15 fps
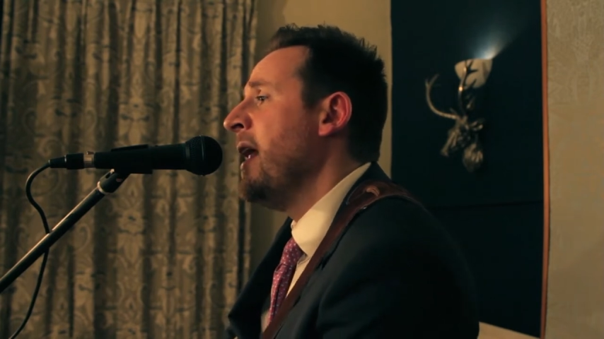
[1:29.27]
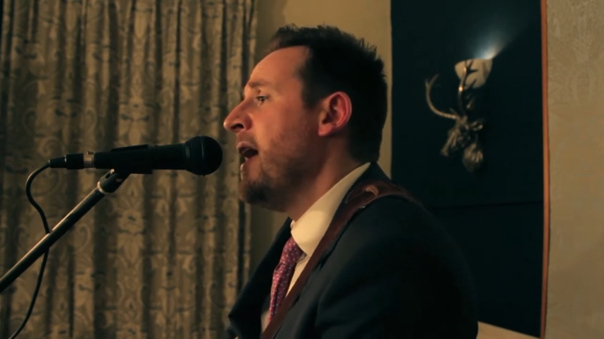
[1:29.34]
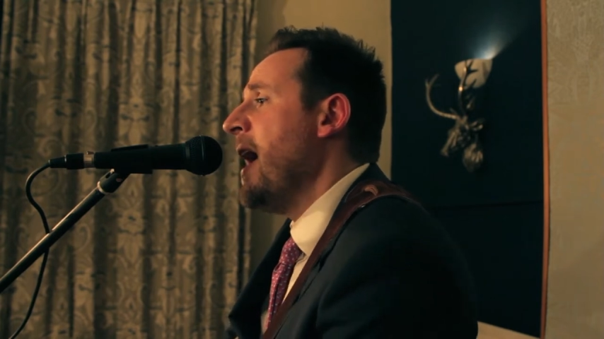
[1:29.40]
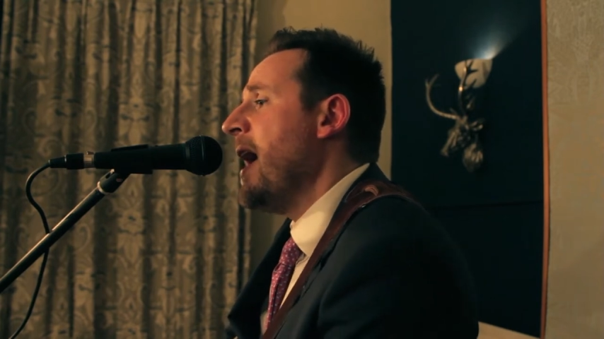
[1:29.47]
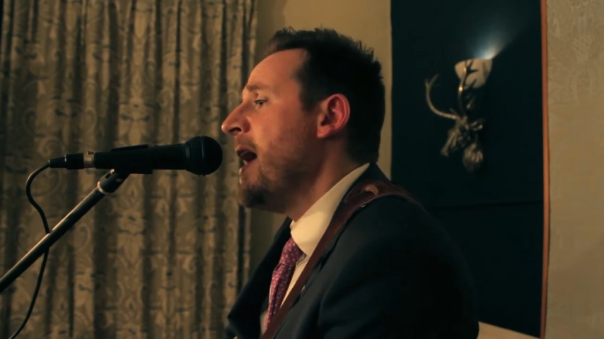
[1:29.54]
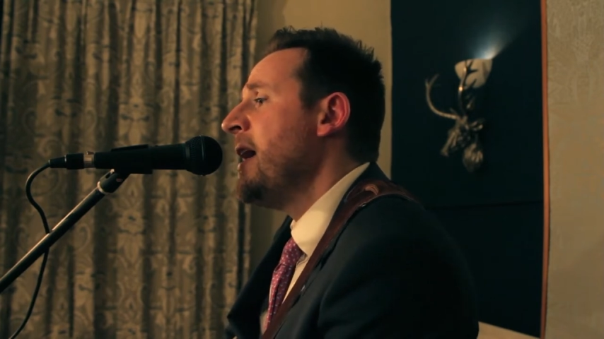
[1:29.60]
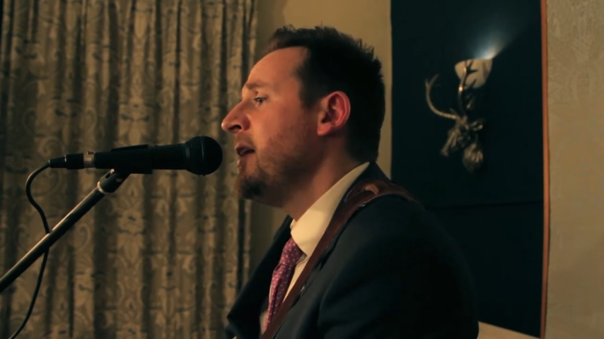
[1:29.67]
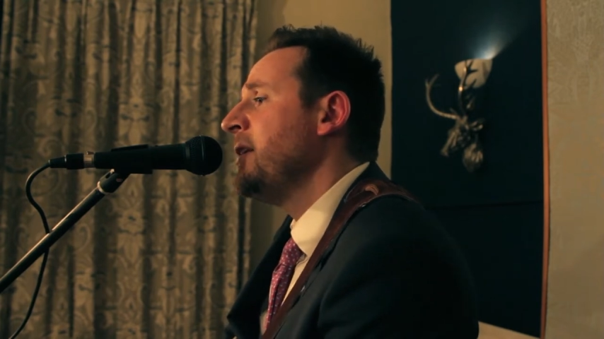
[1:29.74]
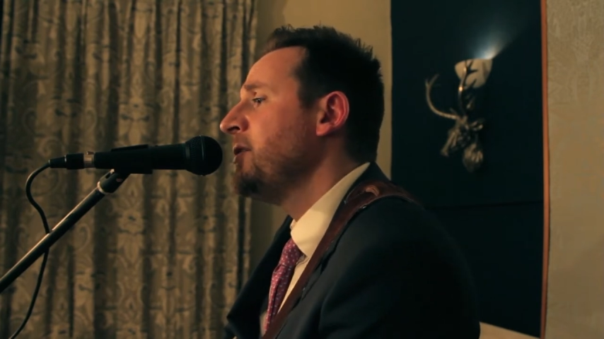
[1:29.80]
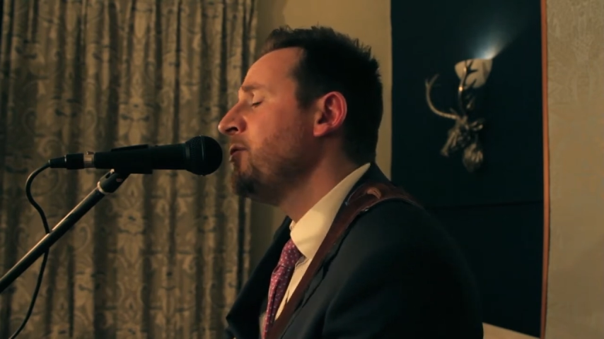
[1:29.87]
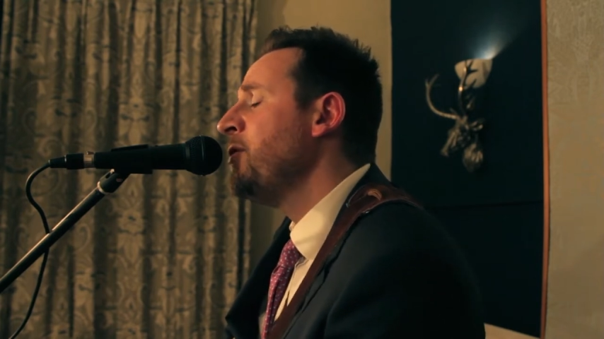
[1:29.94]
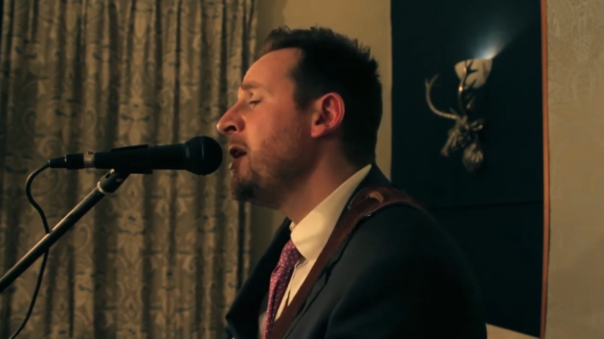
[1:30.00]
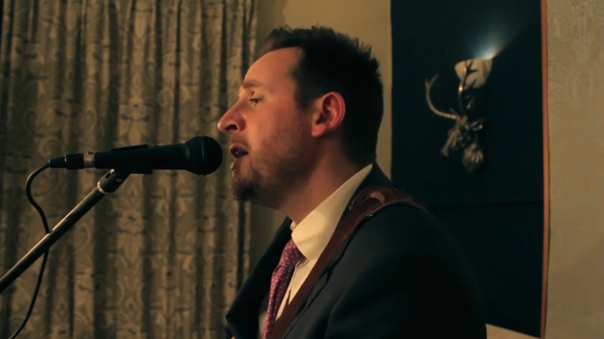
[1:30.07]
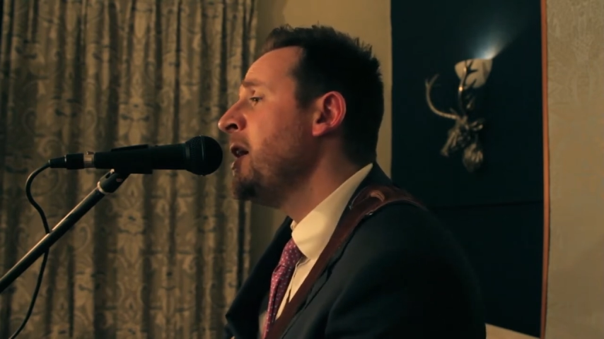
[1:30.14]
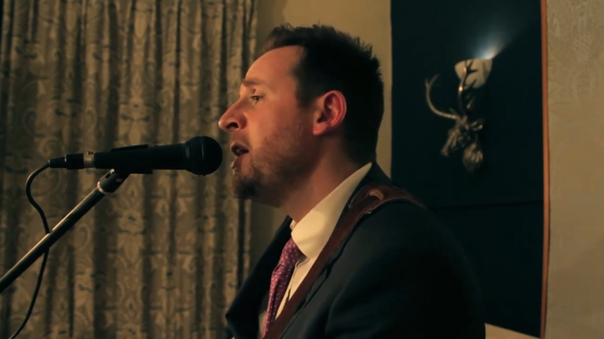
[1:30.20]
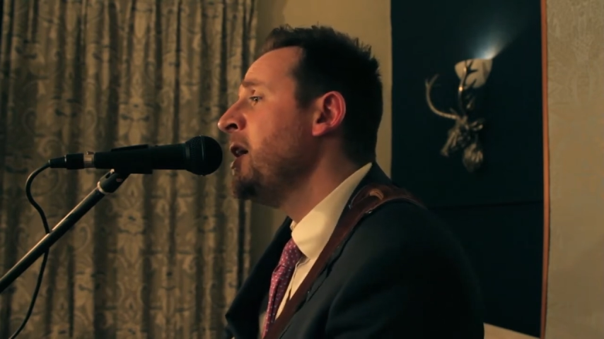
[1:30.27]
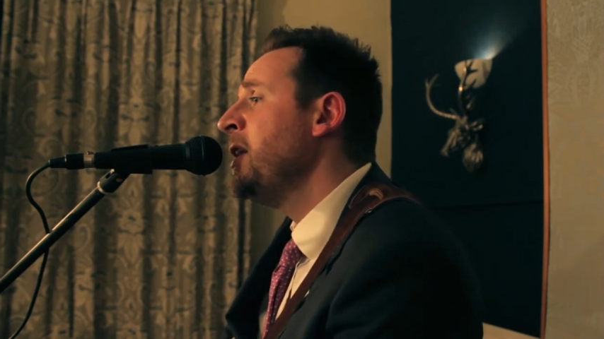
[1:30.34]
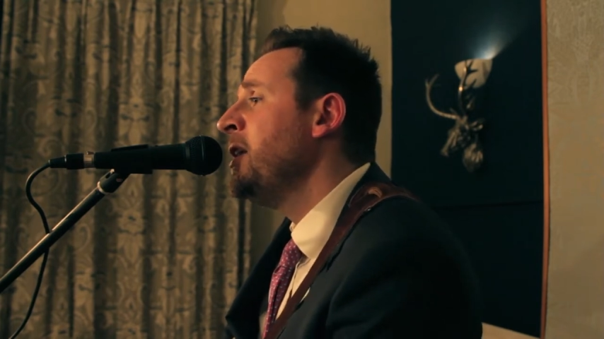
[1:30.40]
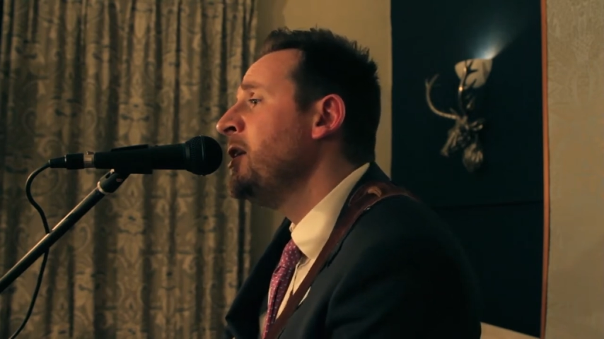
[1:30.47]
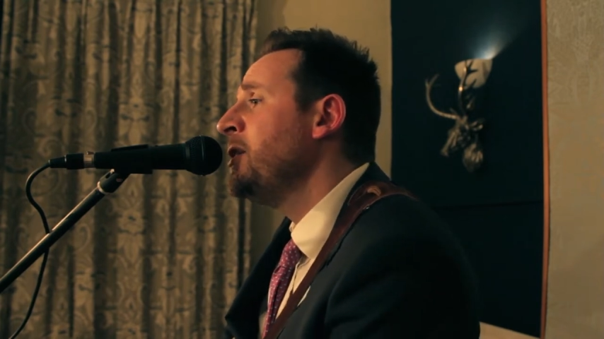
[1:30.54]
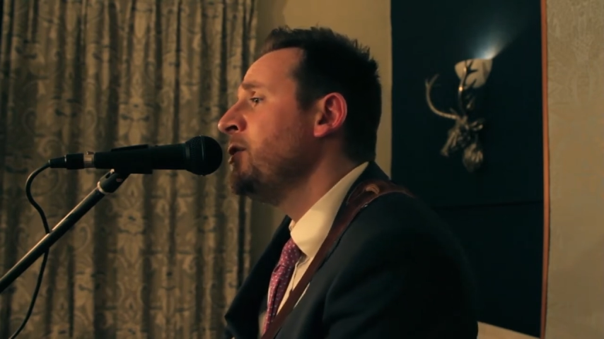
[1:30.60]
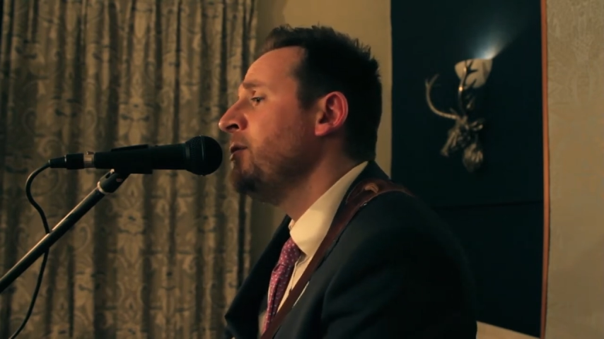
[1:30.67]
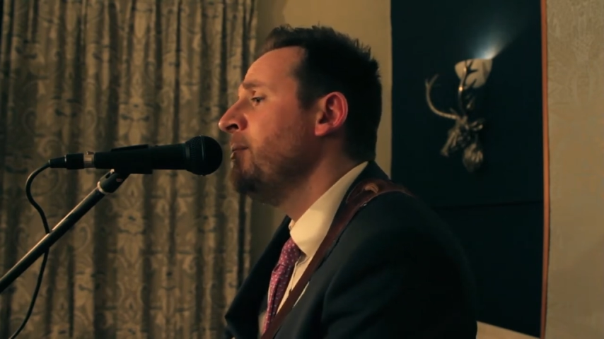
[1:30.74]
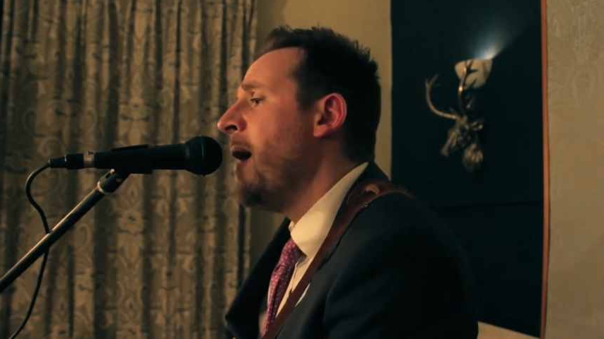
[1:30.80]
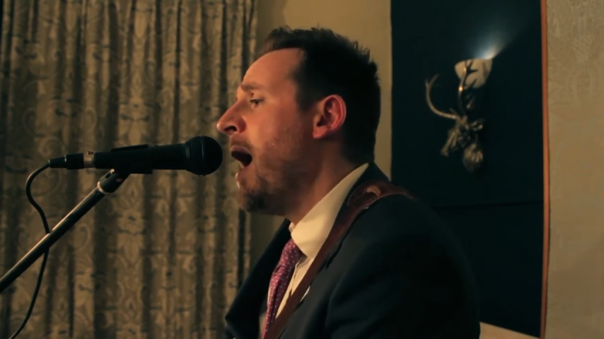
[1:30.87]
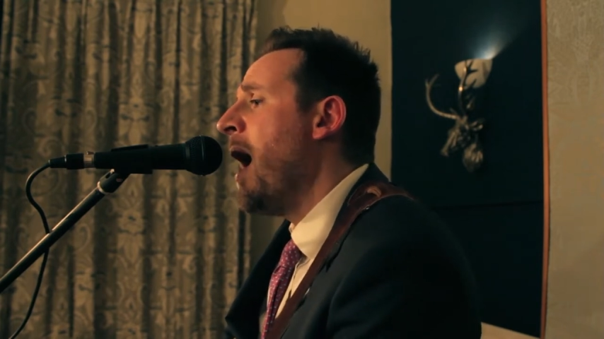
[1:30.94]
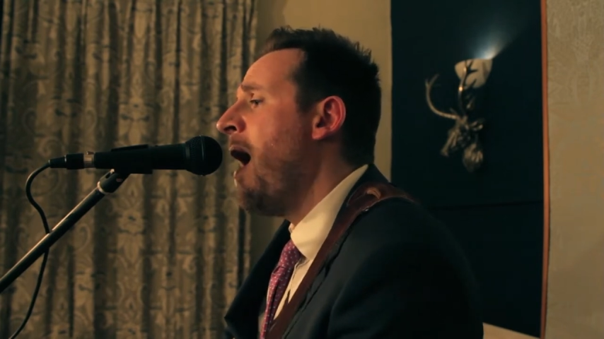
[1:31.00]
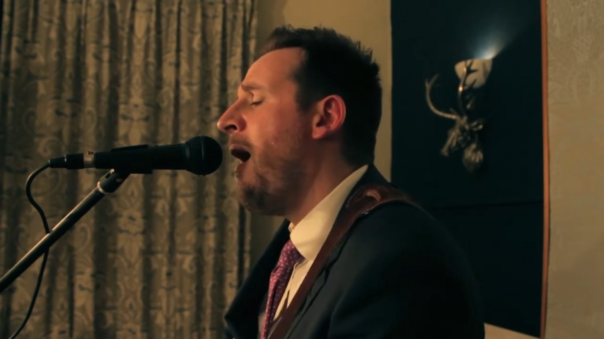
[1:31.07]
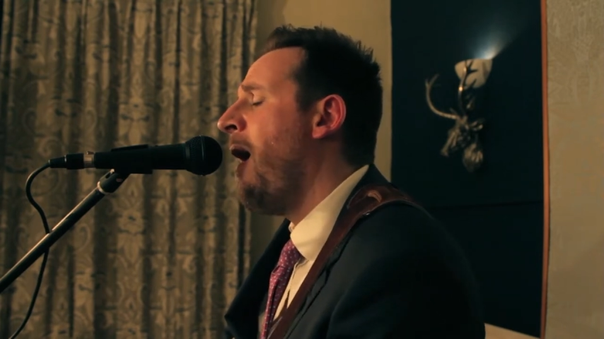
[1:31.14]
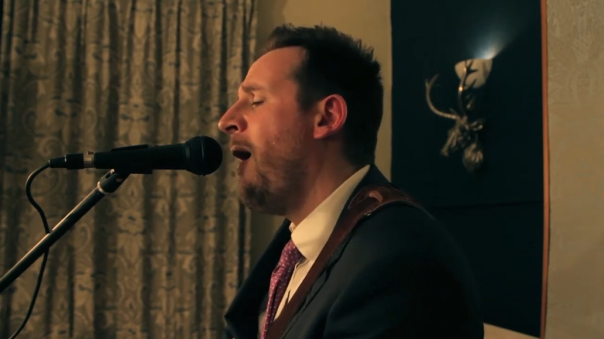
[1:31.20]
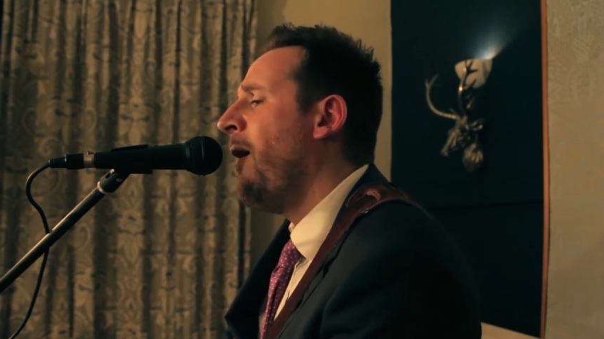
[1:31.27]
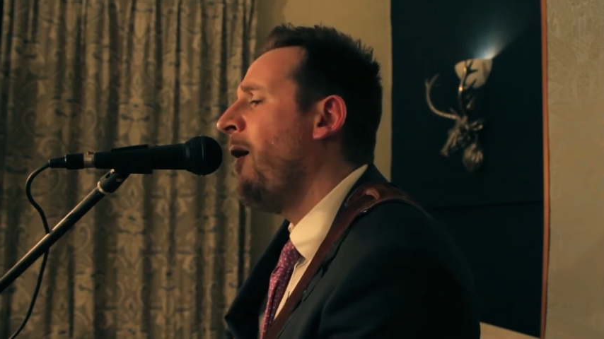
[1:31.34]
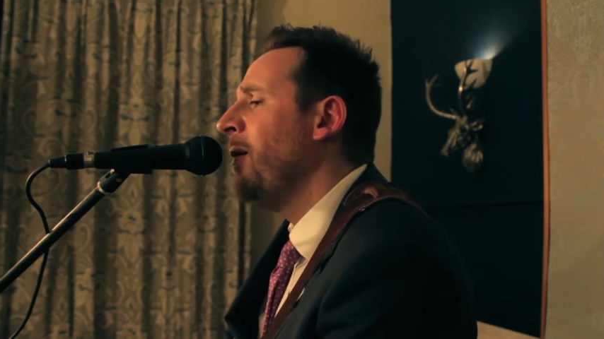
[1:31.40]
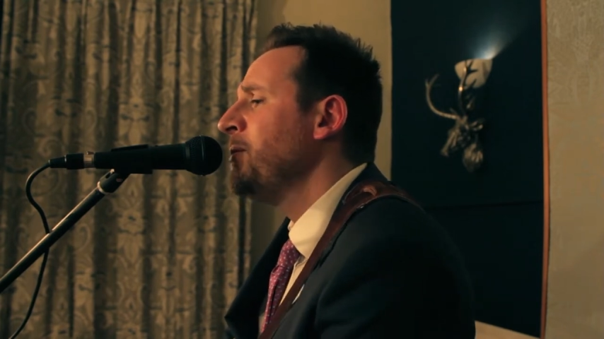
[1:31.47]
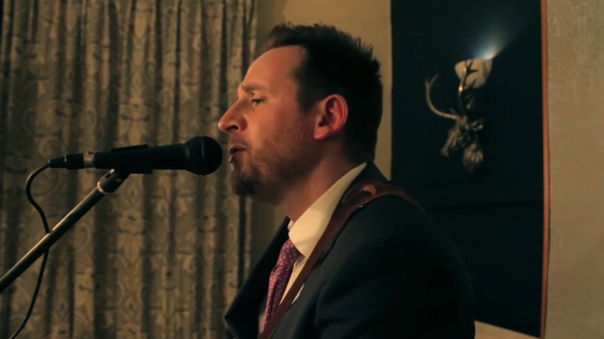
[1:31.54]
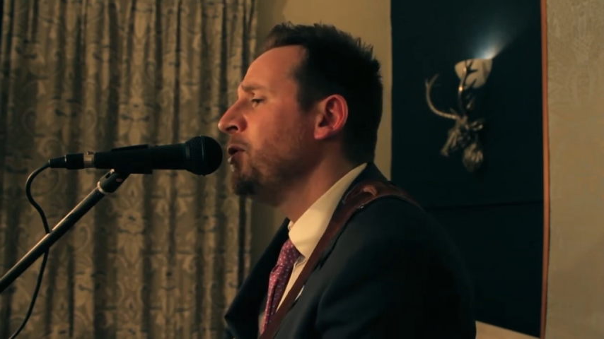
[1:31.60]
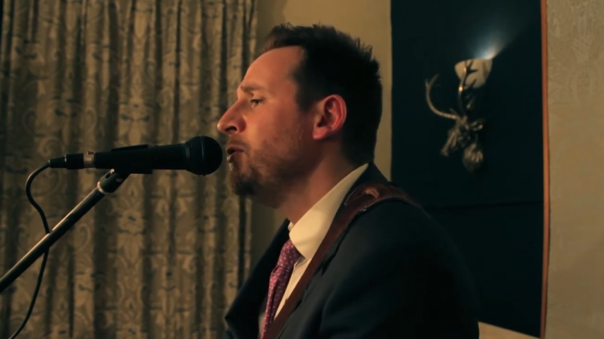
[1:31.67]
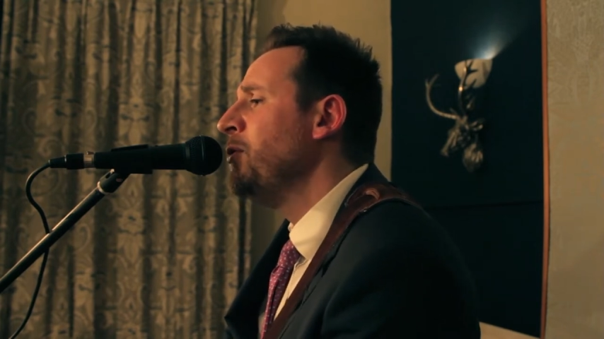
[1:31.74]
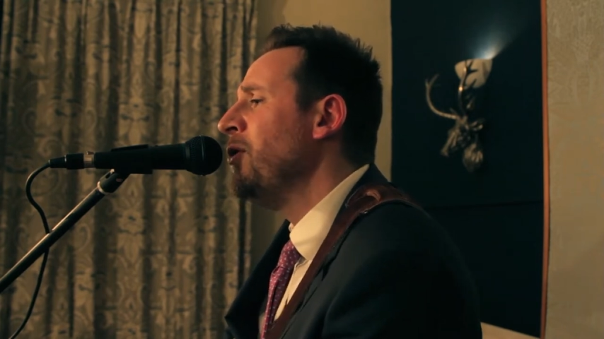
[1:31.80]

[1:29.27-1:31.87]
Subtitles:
and straight into my arms you